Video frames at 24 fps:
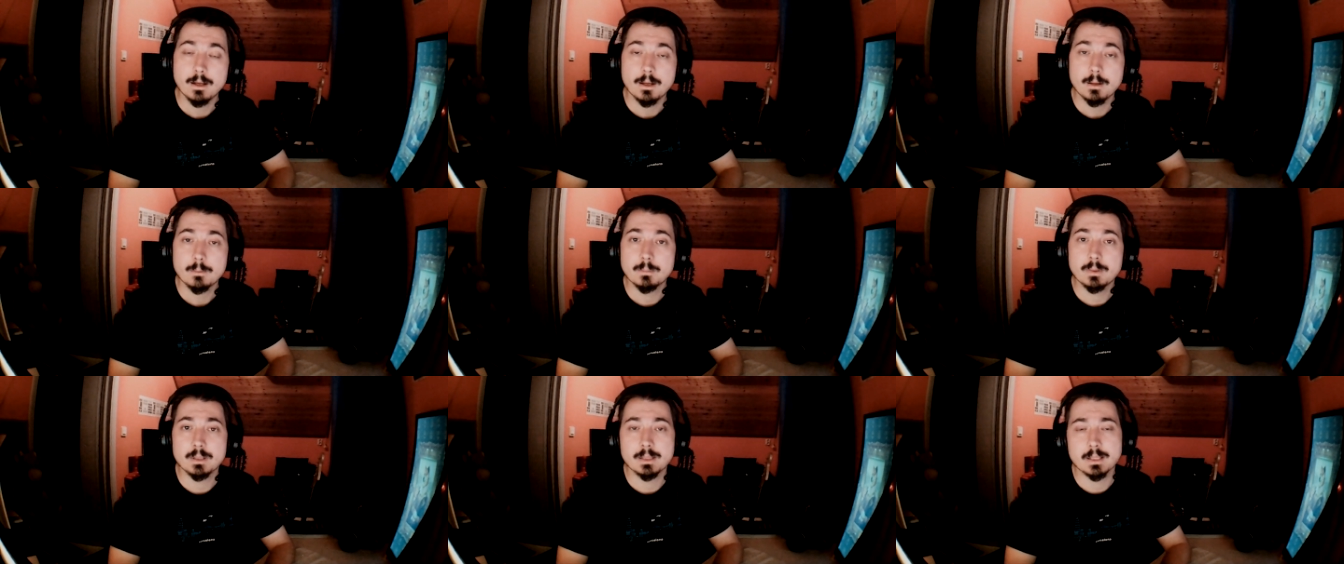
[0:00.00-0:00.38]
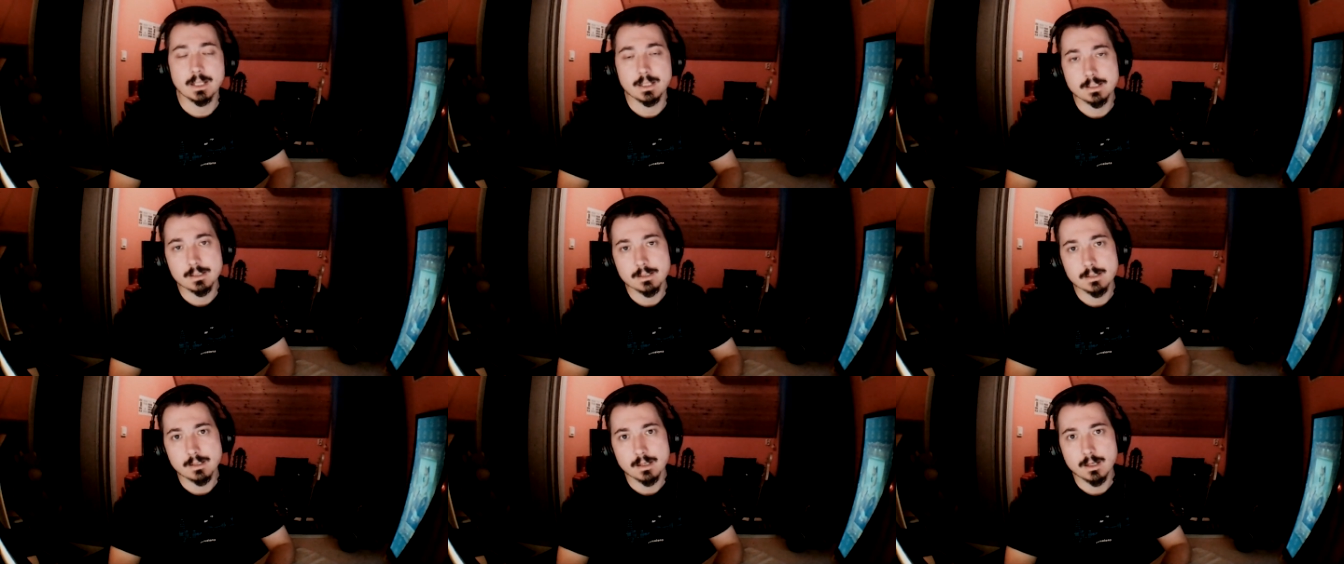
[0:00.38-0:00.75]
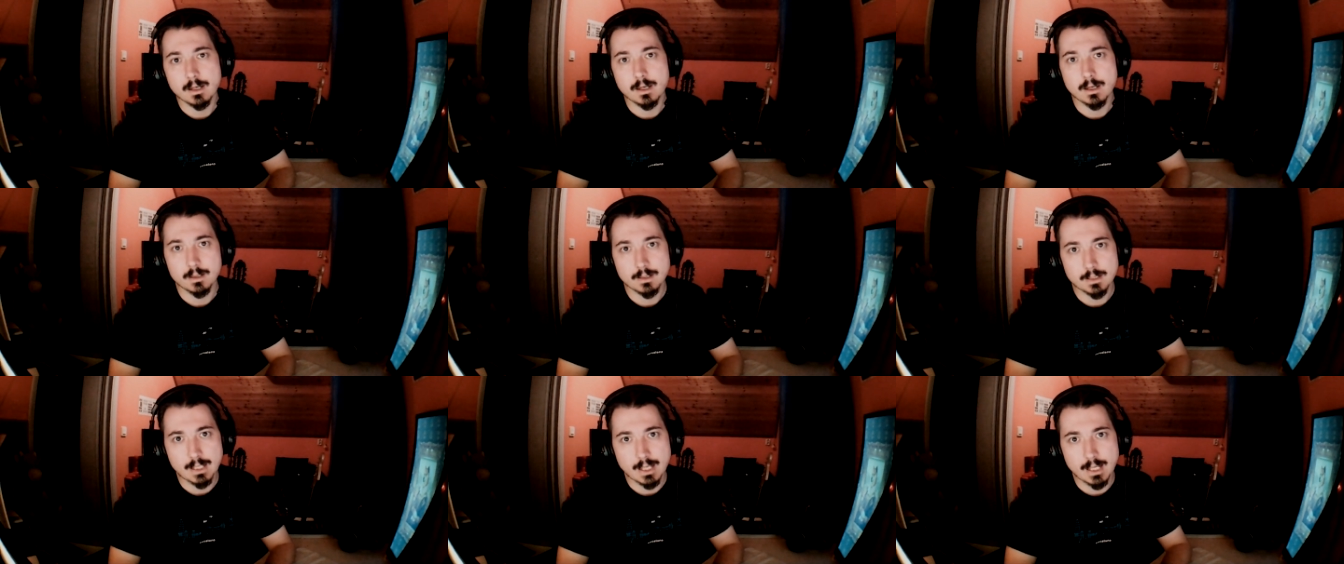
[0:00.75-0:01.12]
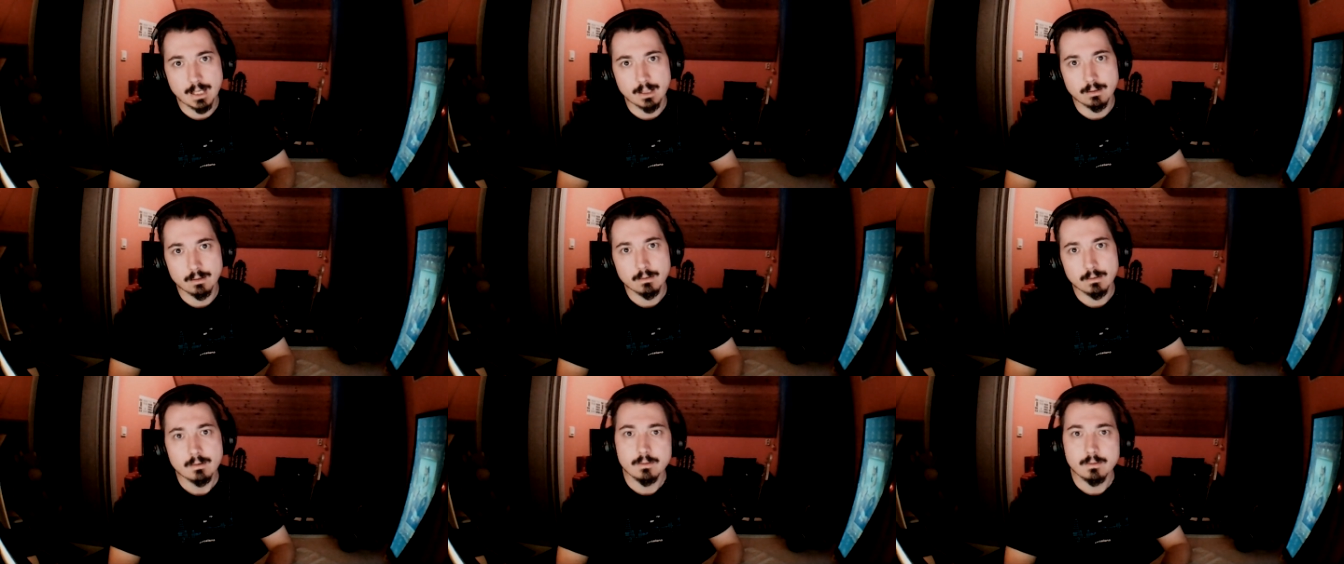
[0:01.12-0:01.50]
But that's a
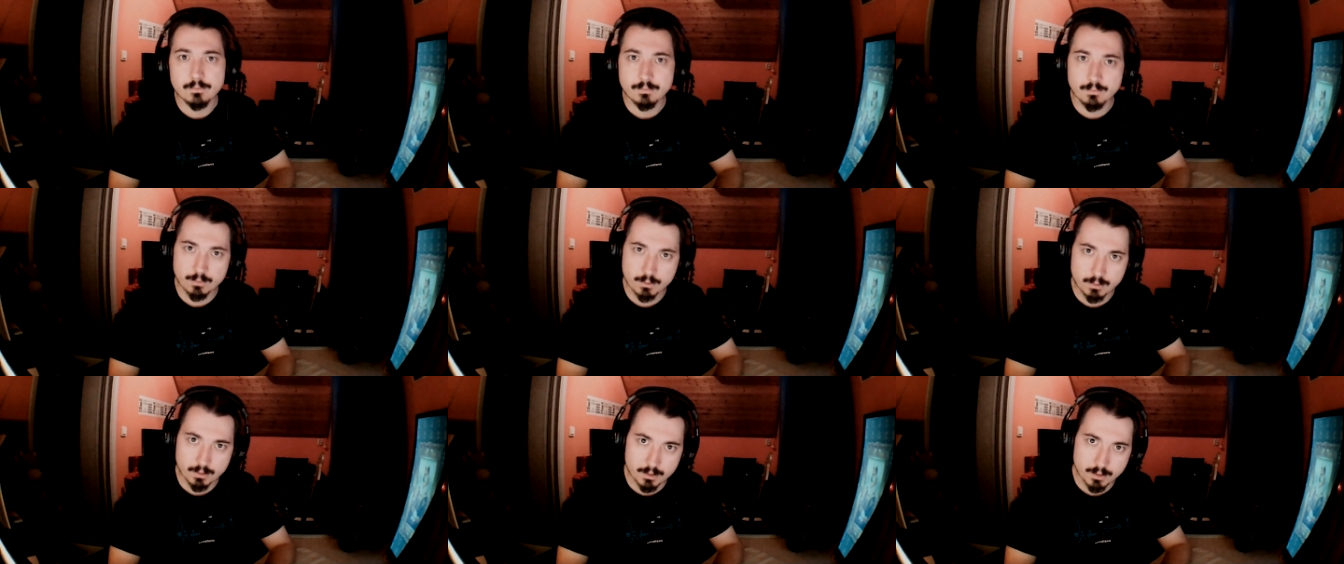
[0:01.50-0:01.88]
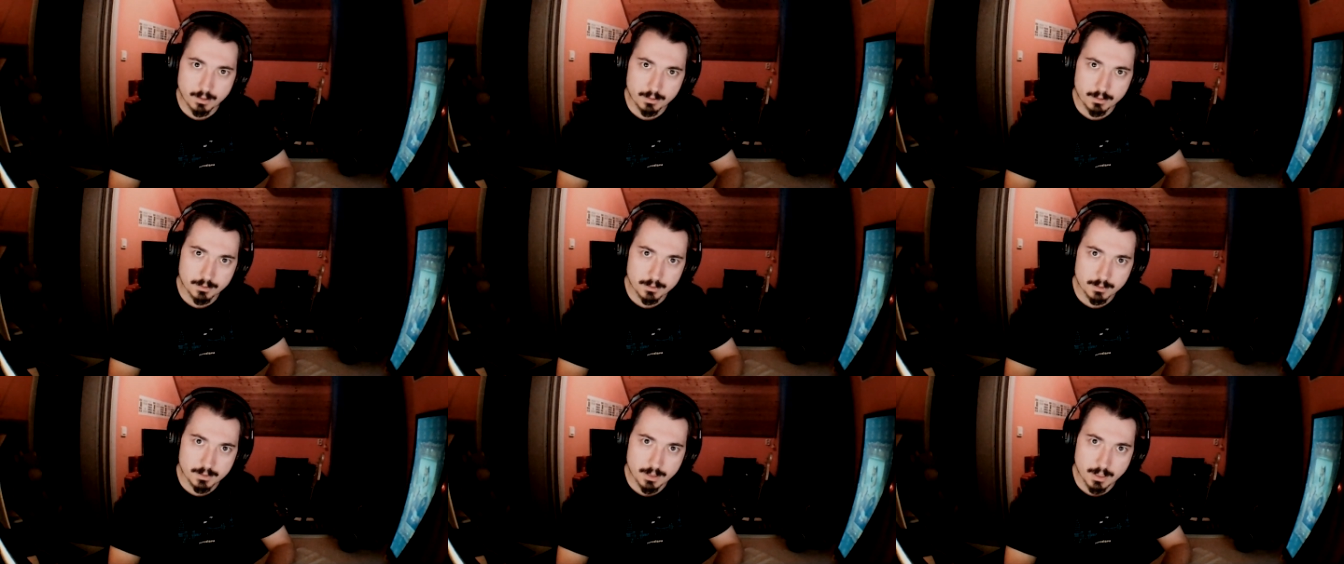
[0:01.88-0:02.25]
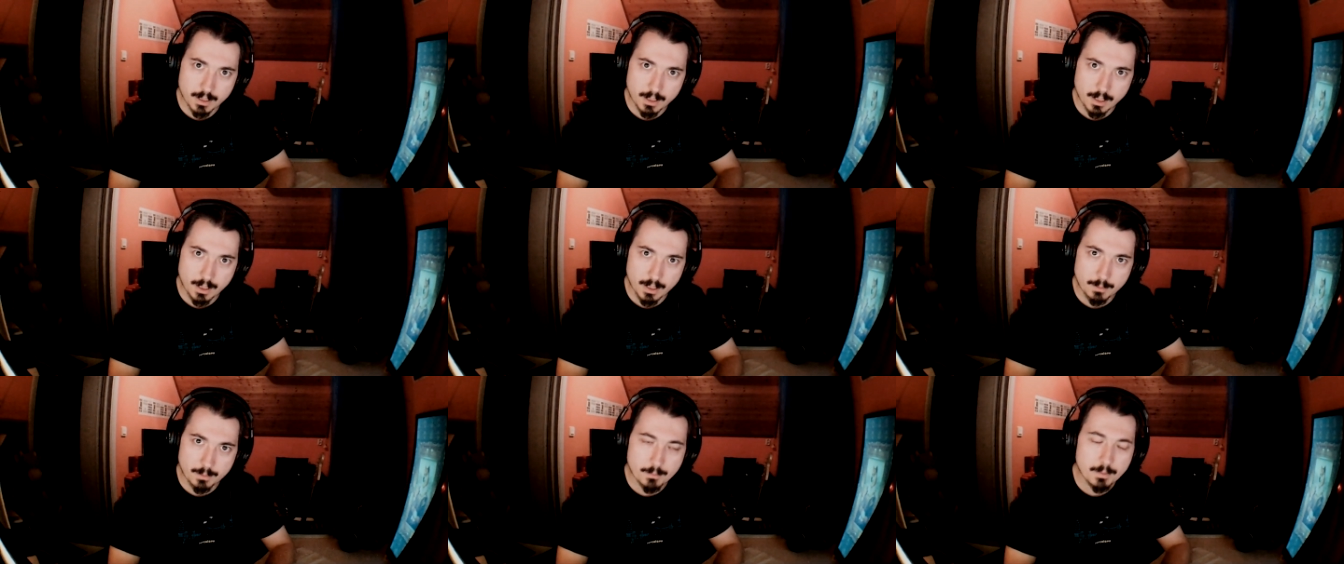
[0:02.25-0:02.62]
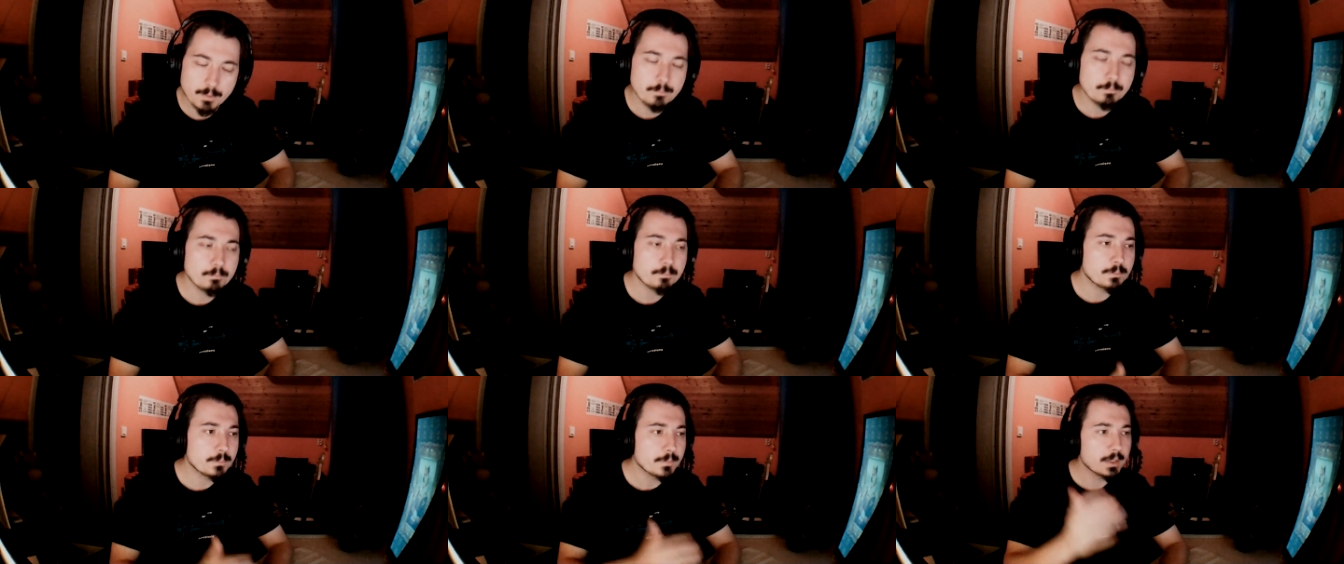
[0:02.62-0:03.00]
tale for another time.
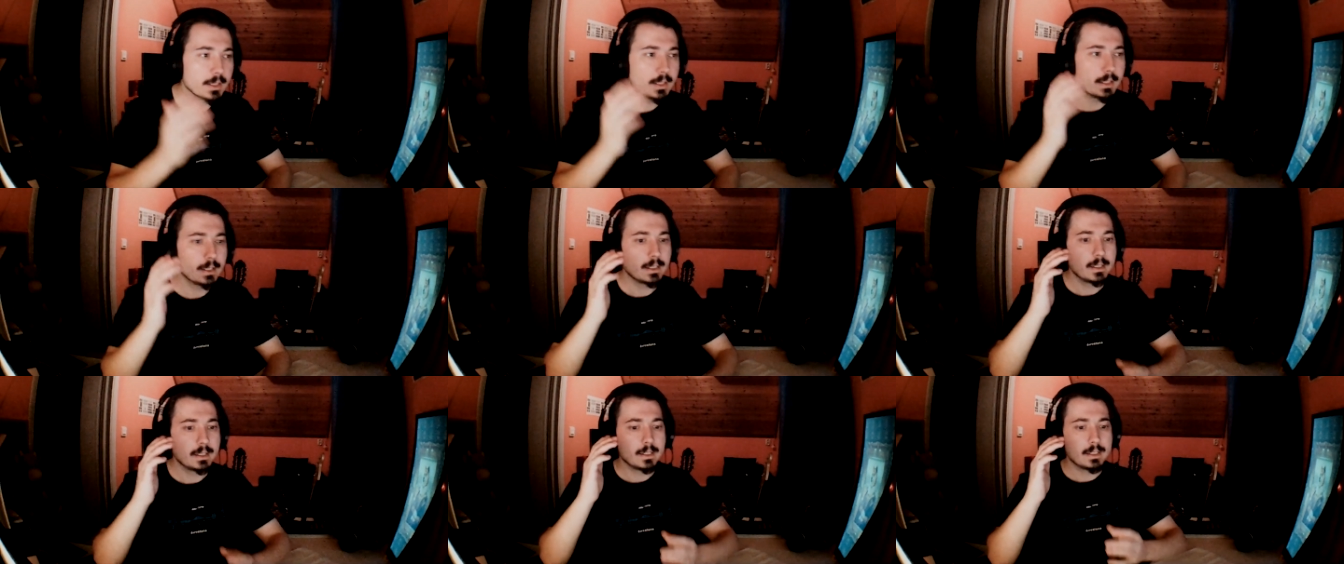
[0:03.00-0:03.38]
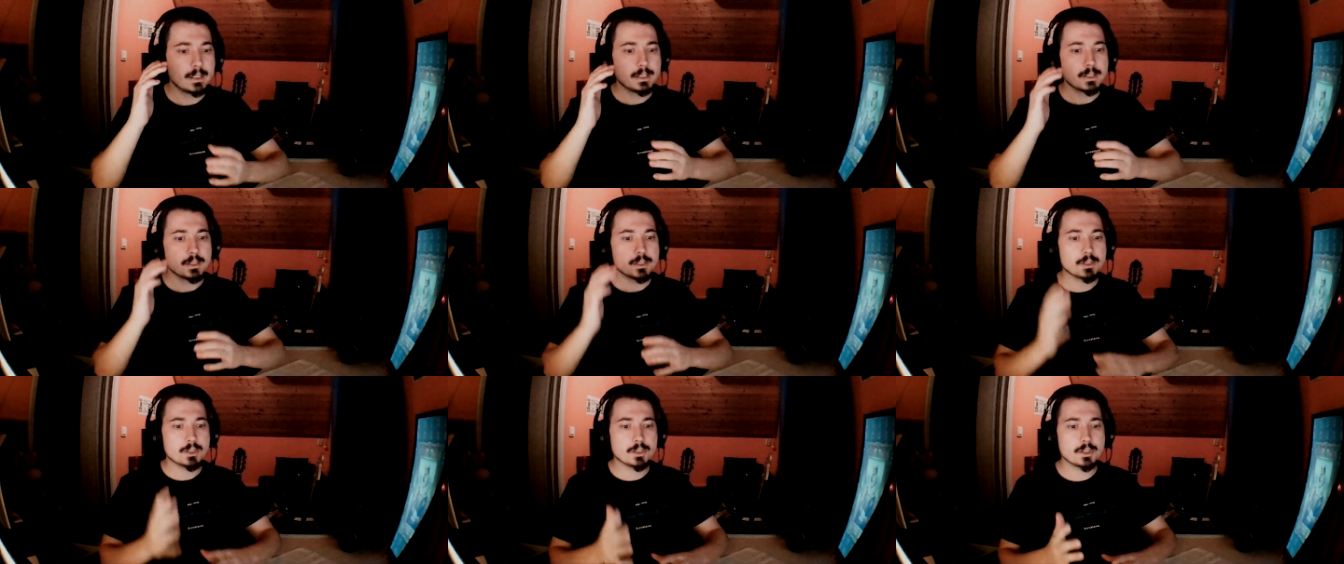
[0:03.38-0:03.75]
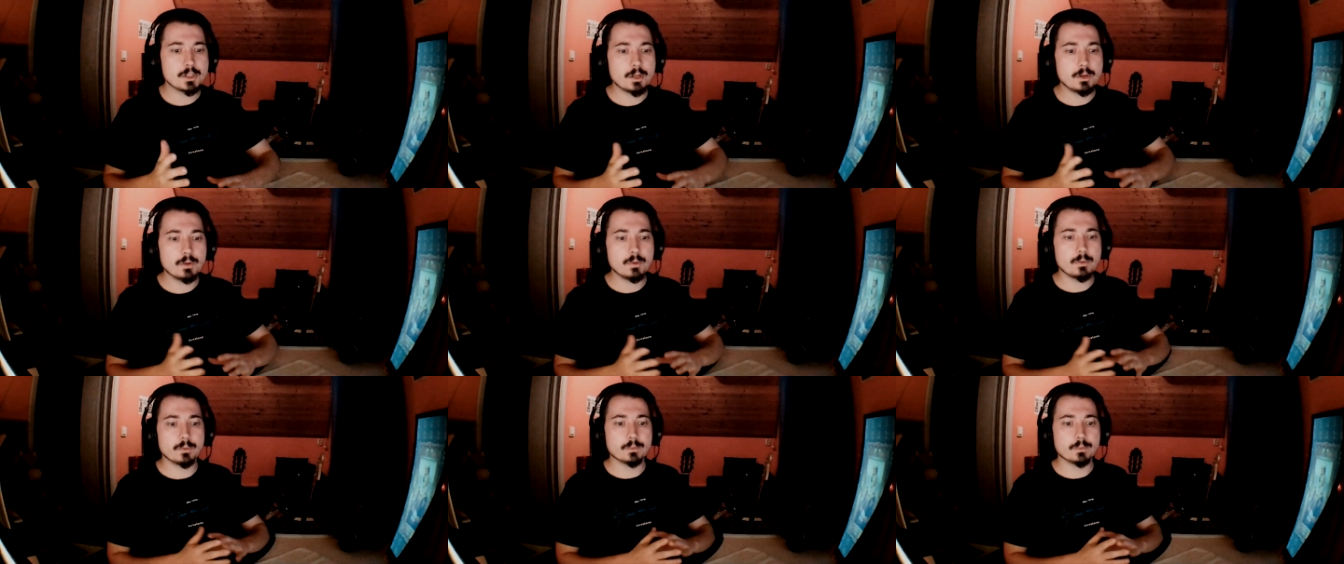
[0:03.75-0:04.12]
So,